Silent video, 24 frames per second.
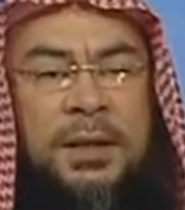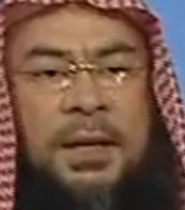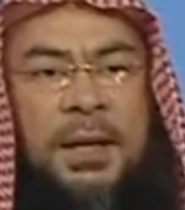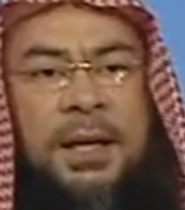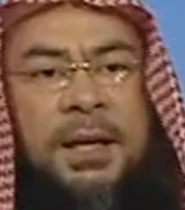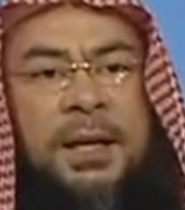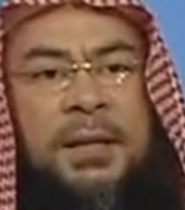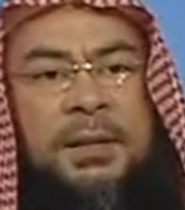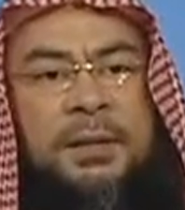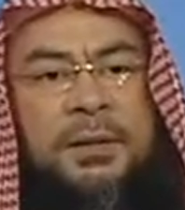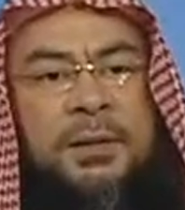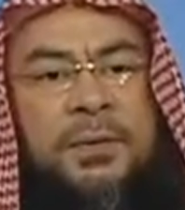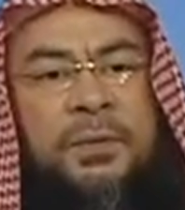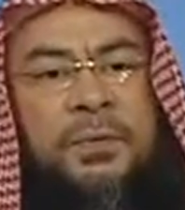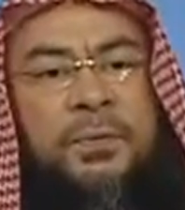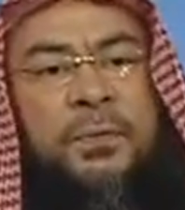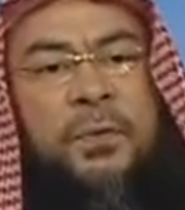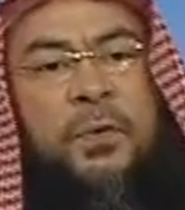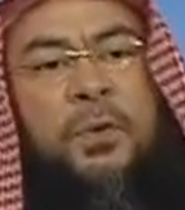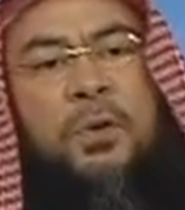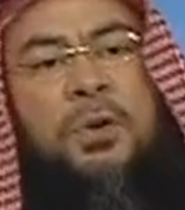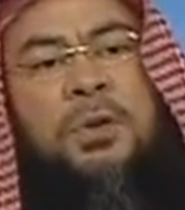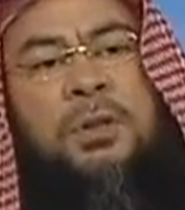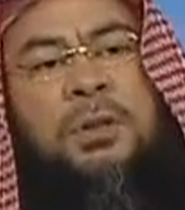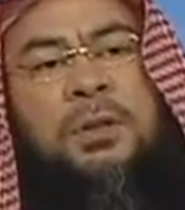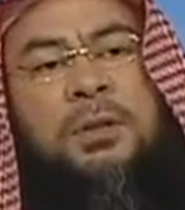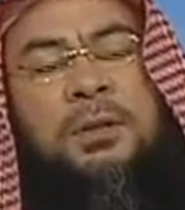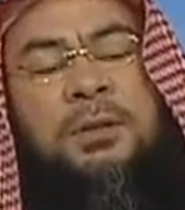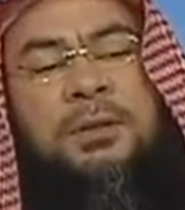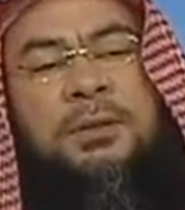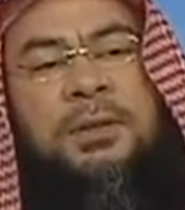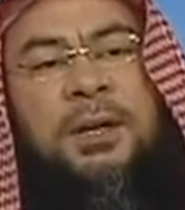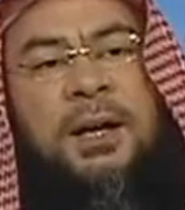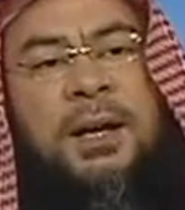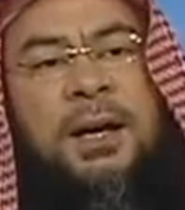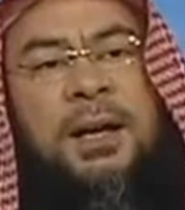And the fourth
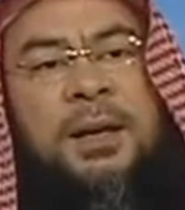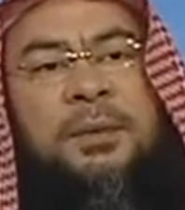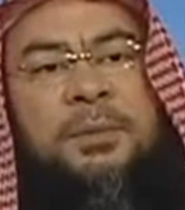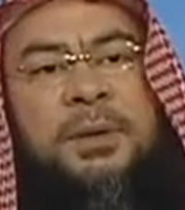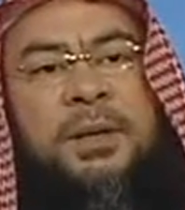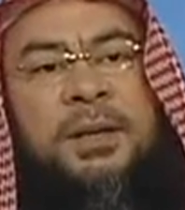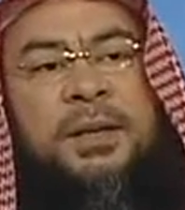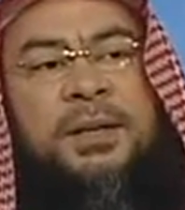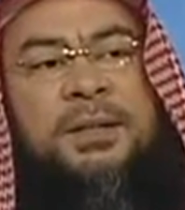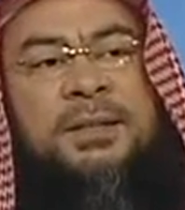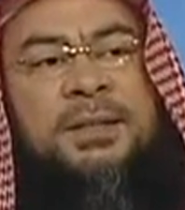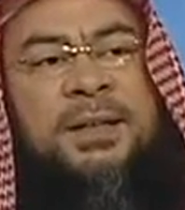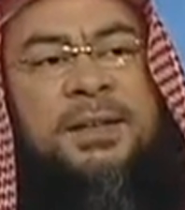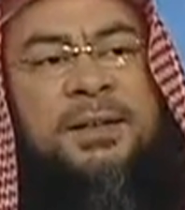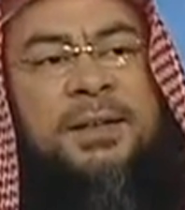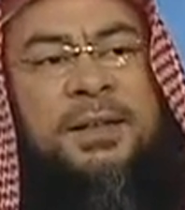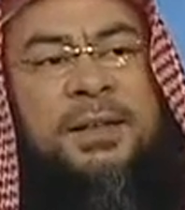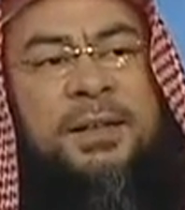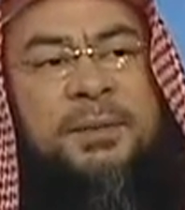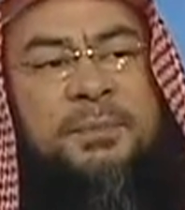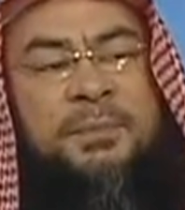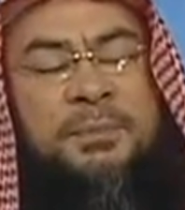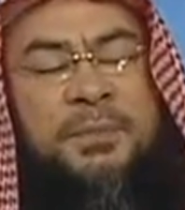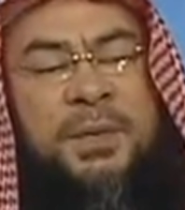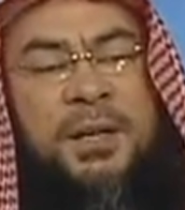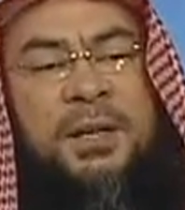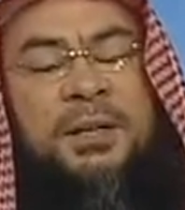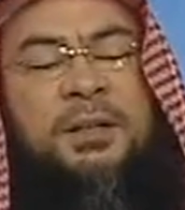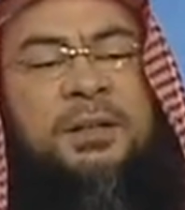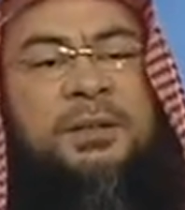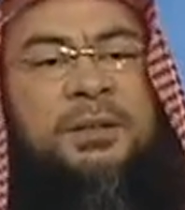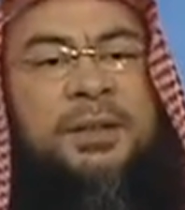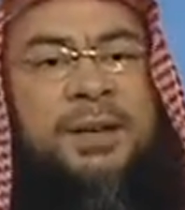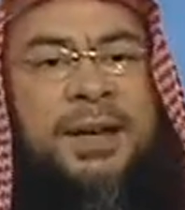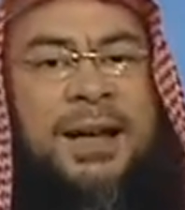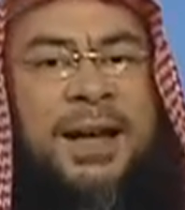time is
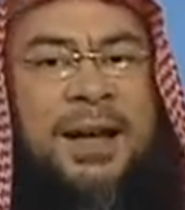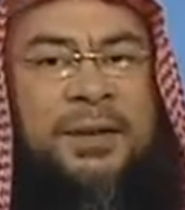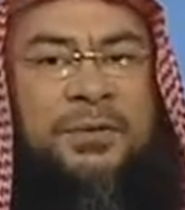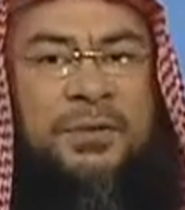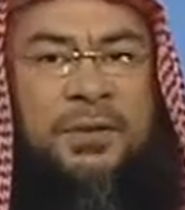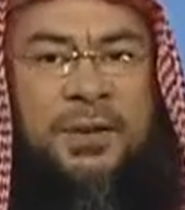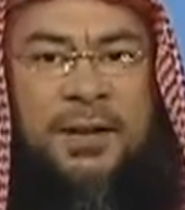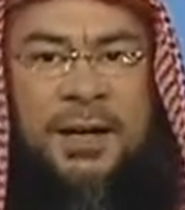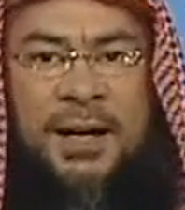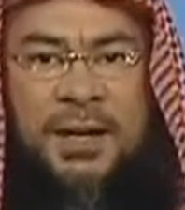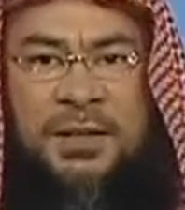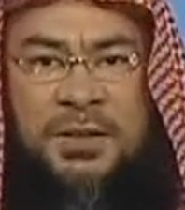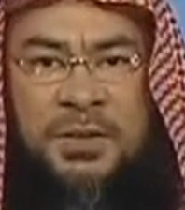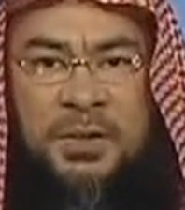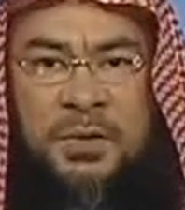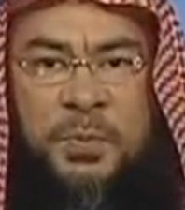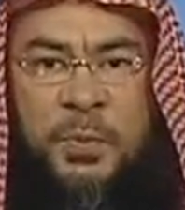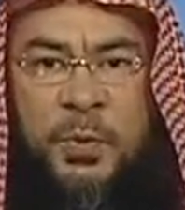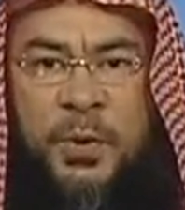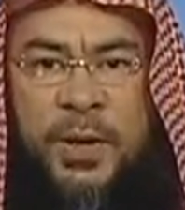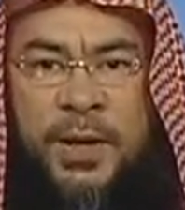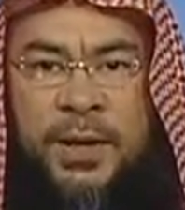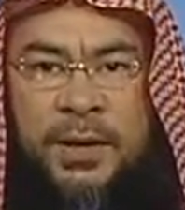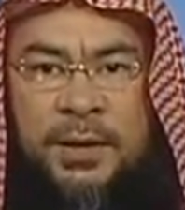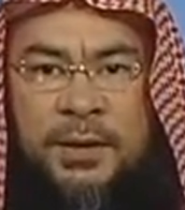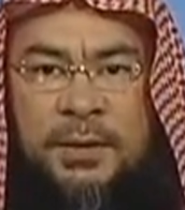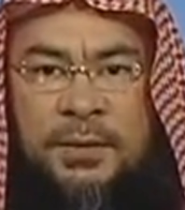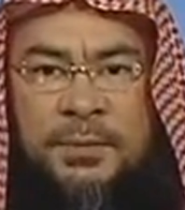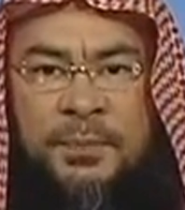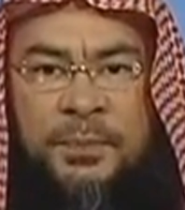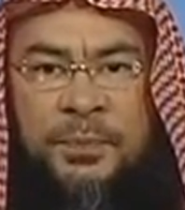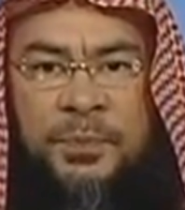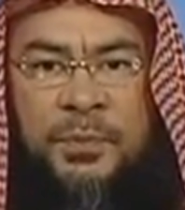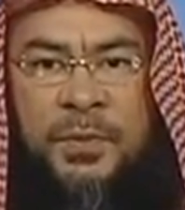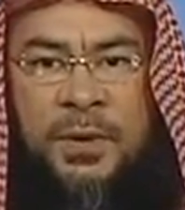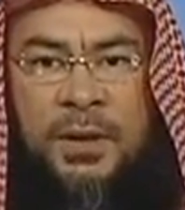immediately after Asr prayer
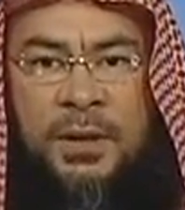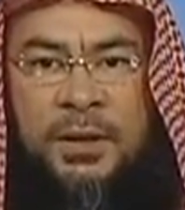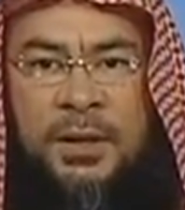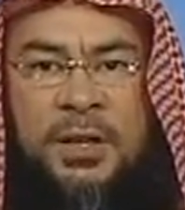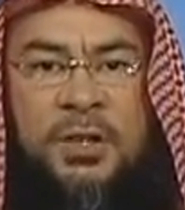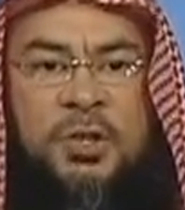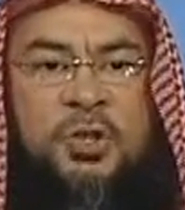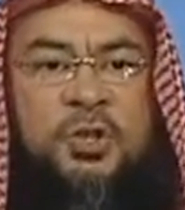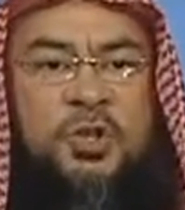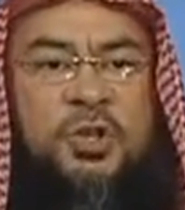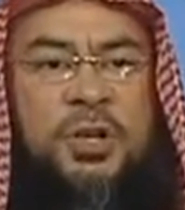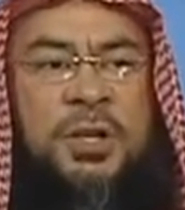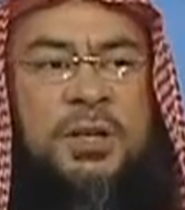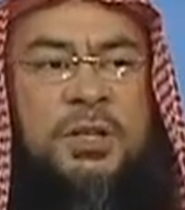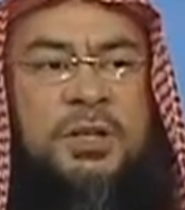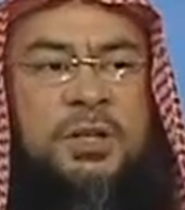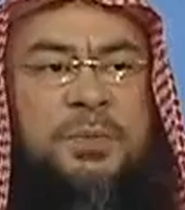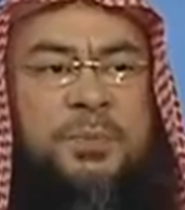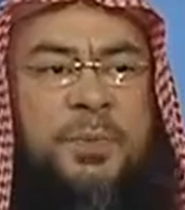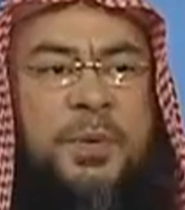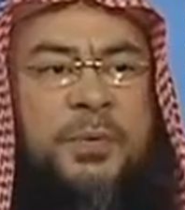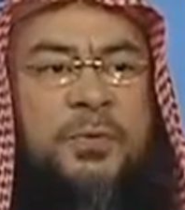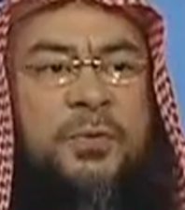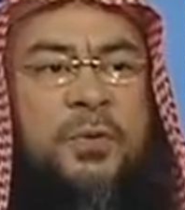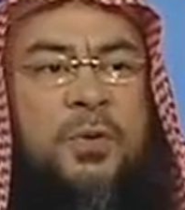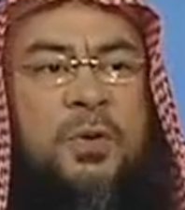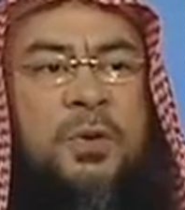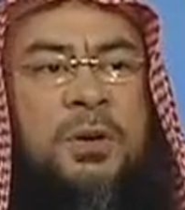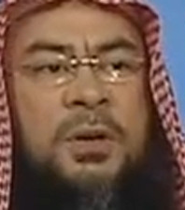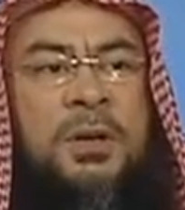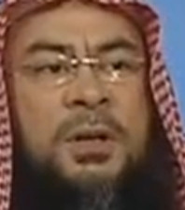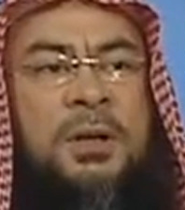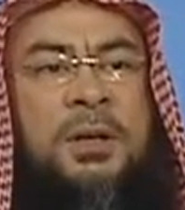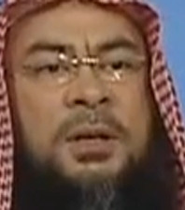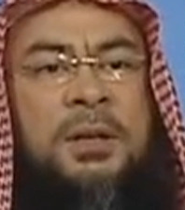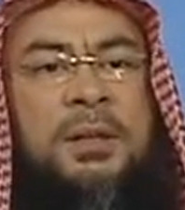and just
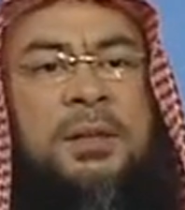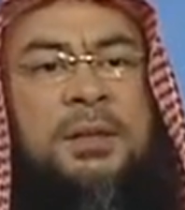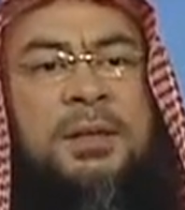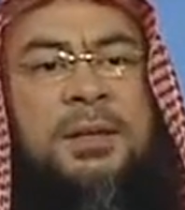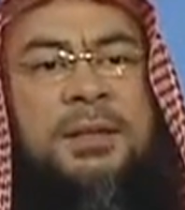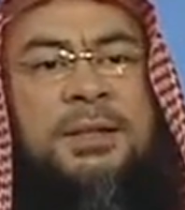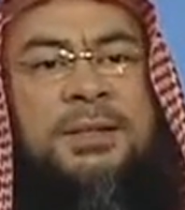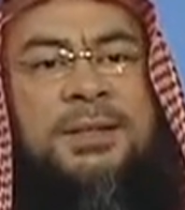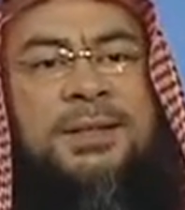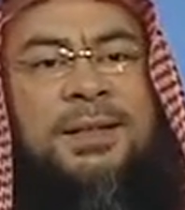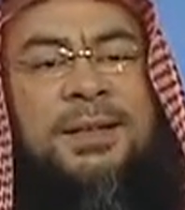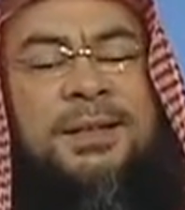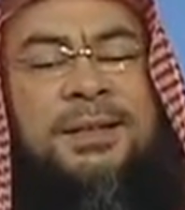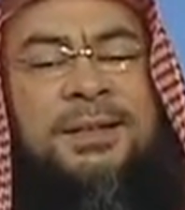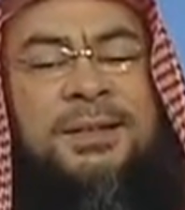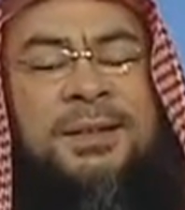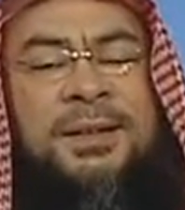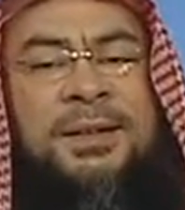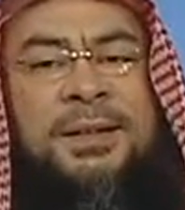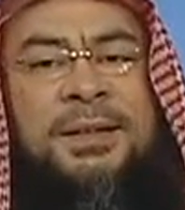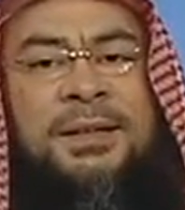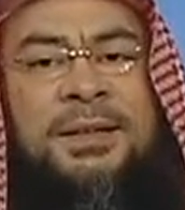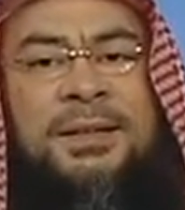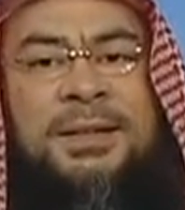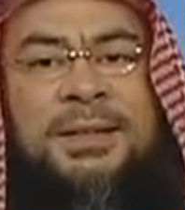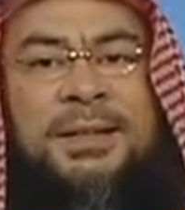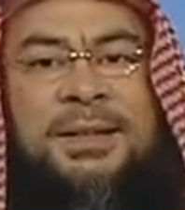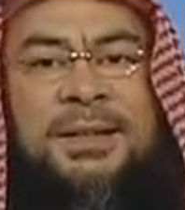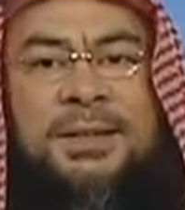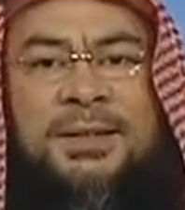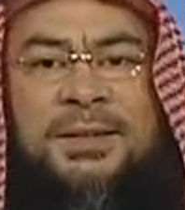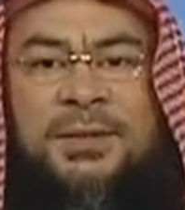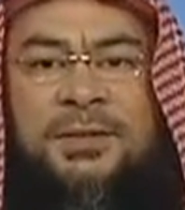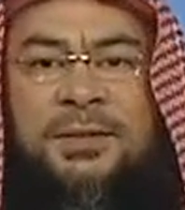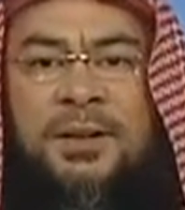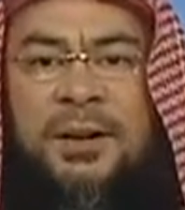before the sun s
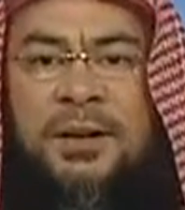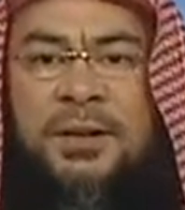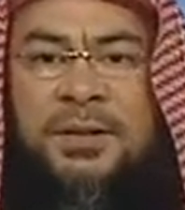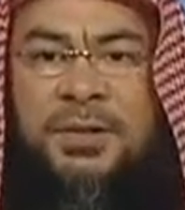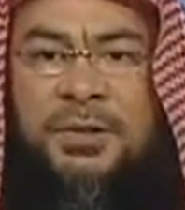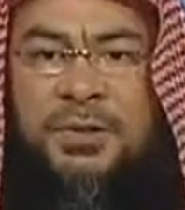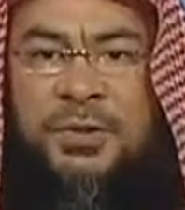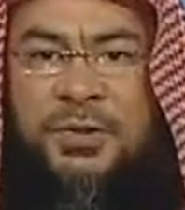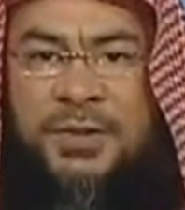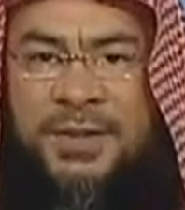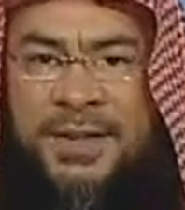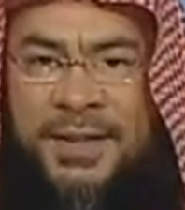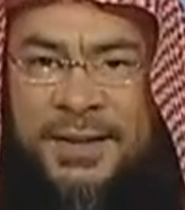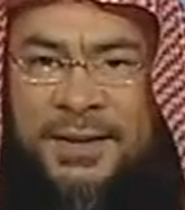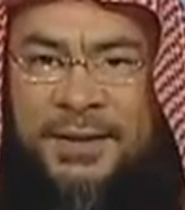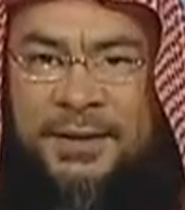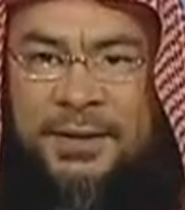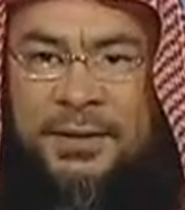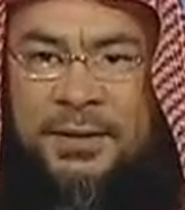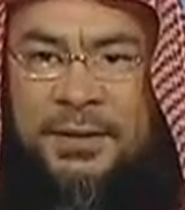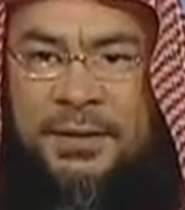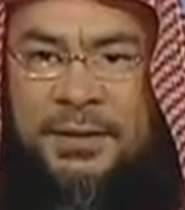starts to sit.